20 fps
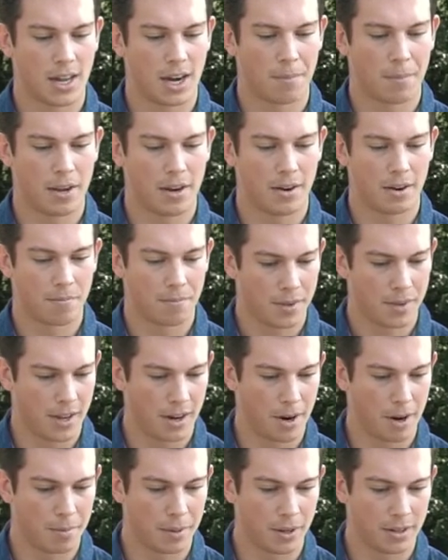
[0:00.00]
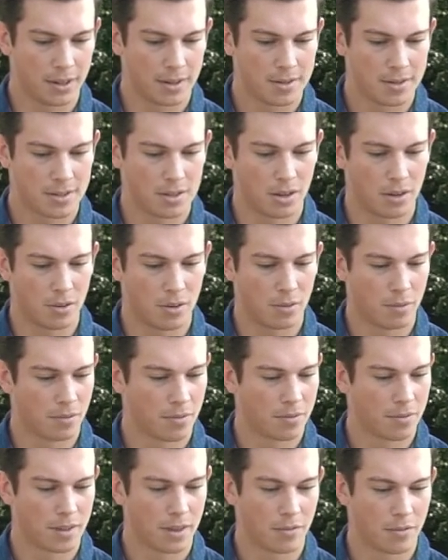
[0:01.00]
here in our building. So
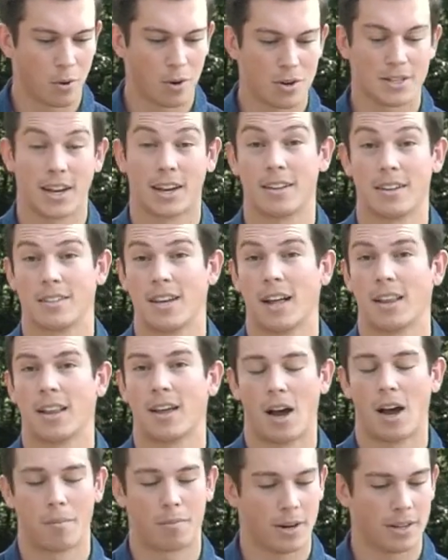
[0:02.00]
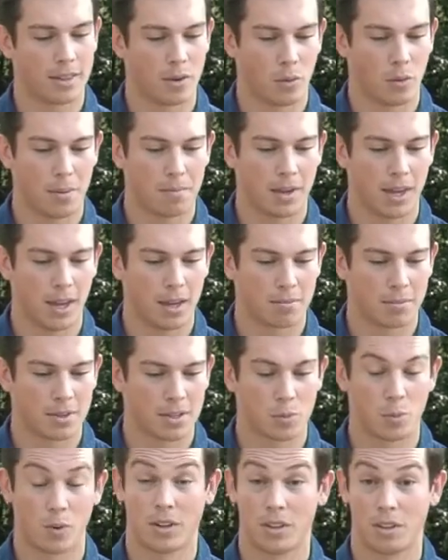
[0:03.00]
of course I can teleoperate the webcam because
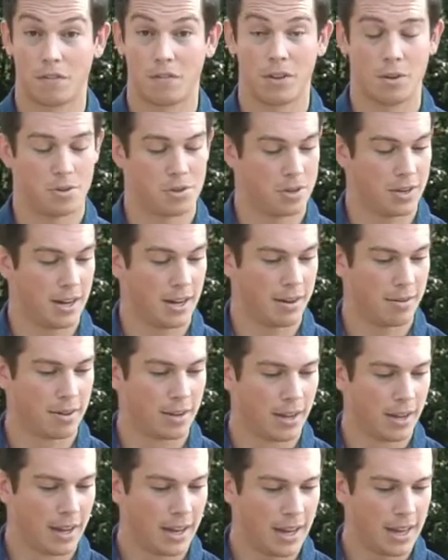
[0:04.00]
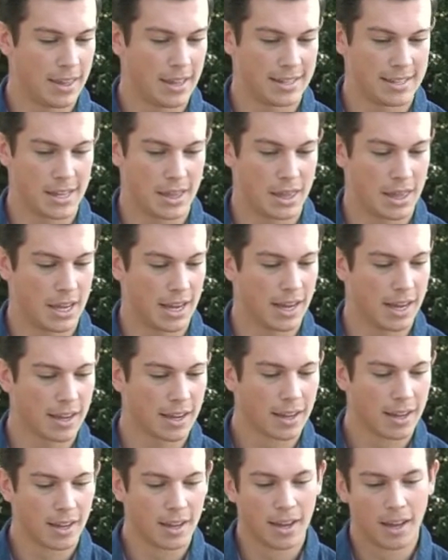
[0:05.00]
we're in the future now, and that's a thing.
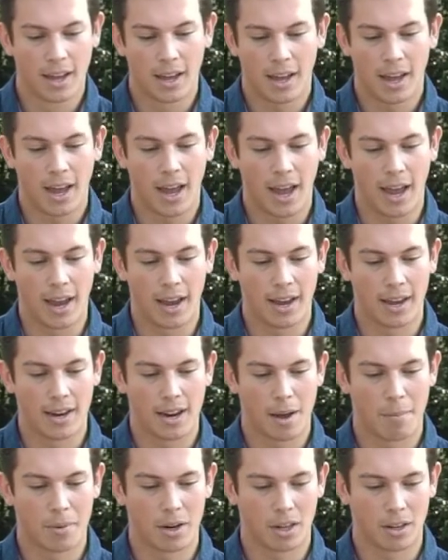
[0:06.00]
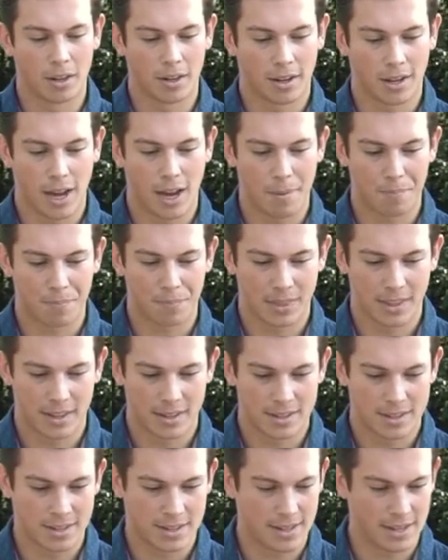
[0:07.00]
And I'm gonna look up,
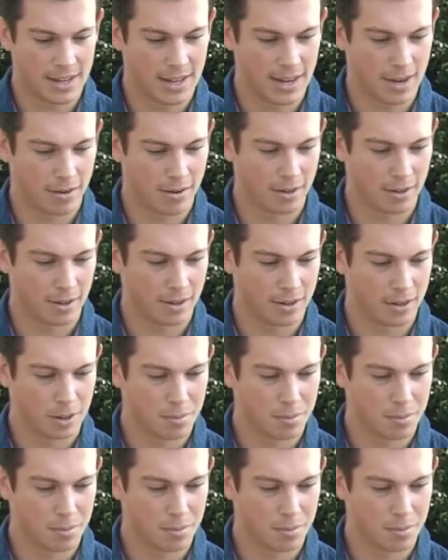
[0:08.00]
see our little